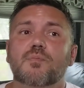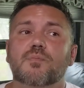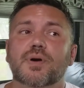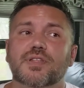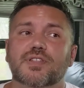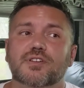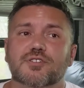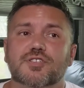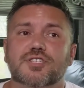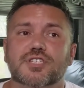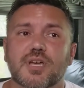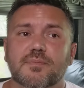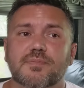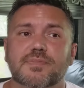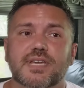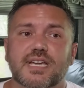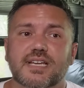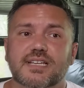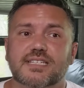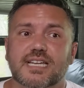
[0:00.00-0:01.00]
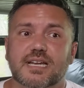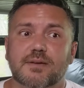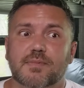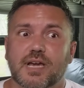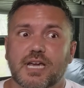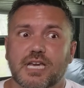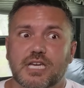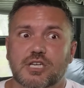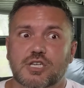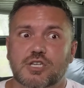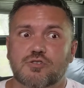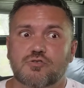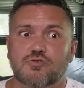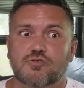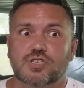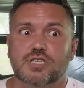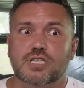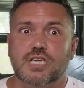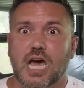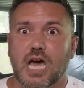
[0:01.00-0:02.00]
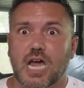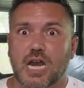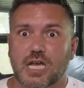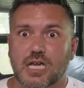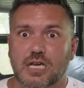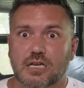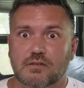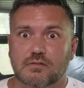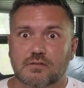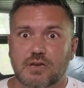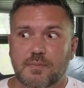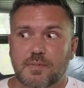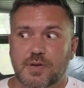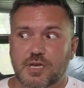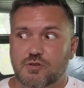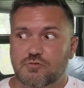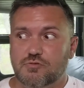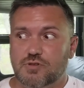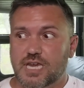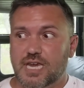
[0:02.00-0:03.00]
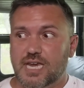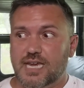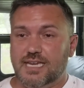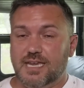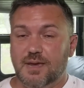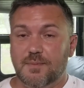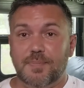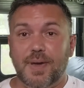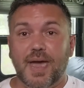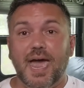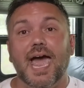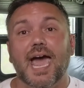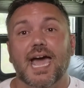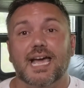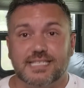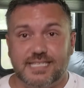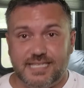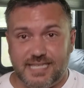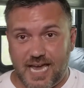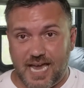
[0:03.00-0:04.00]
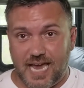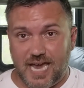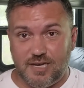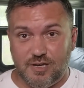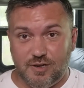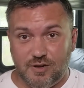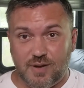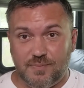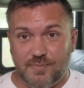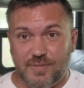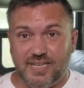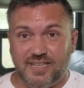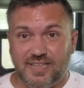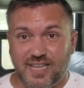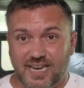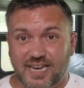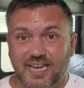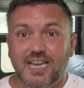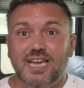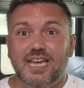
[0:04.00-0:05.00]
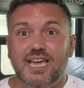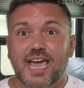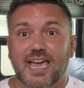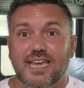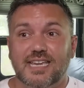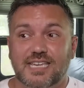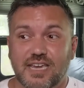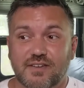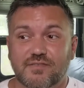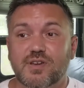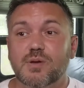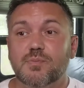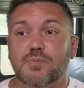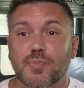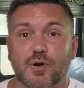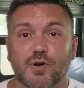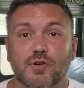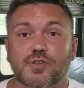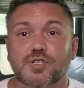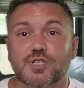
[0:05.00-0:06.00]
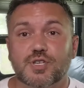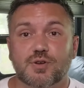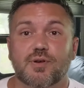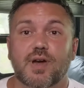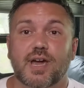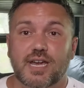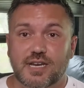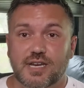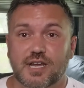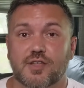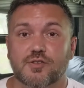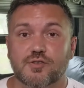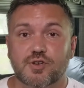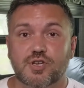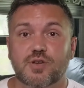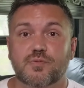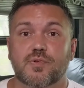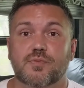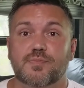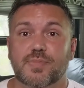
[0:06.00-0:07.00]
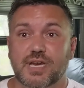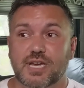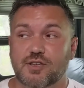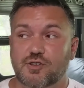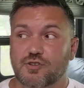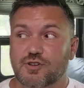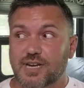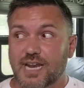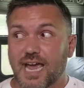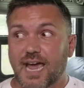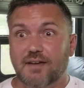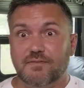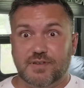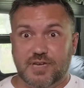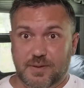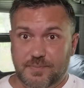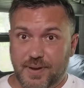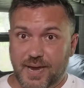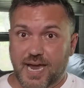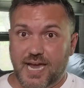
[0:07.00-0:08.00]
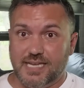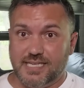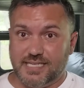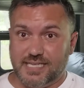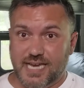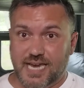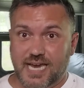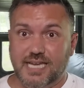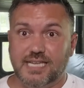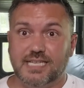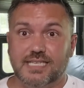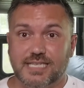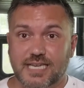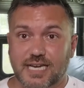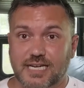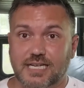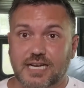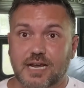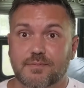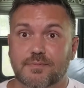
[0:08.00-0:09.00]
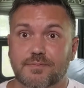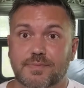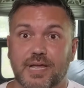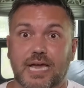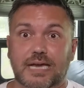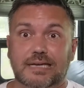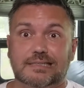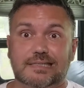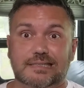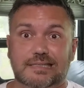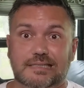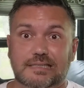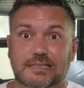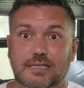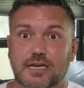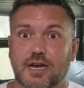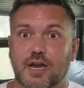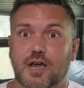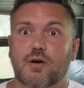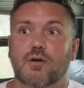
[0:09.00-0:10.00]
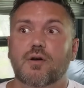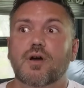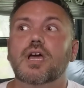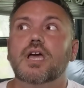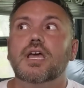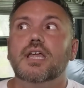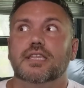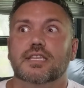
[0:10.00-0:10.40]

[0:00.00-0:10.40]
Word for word: but there's some things that I'm like, you just gotta. I mean, you can't get past that. You know what I mean? Like, giving birth to another human being, you're going to have to get past that and suck it up and be like, you know,